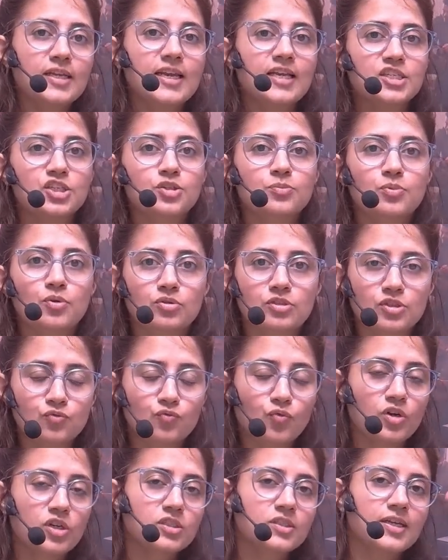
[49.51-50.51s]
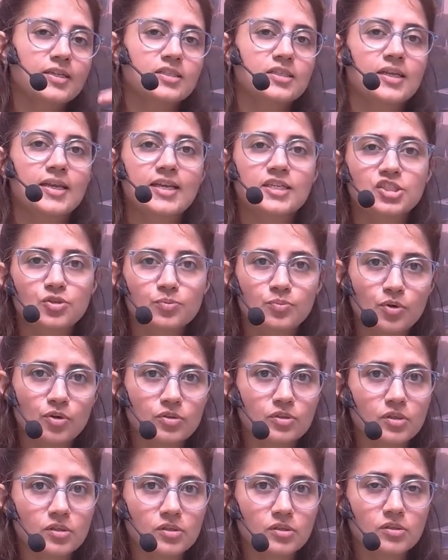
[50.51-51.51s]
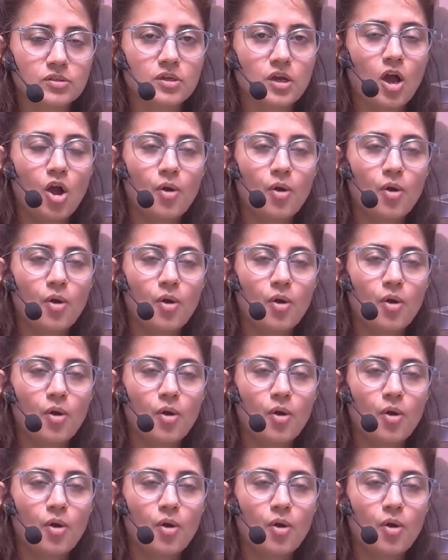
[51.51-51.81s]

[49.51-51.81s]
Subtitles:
selection process, what is their selection process,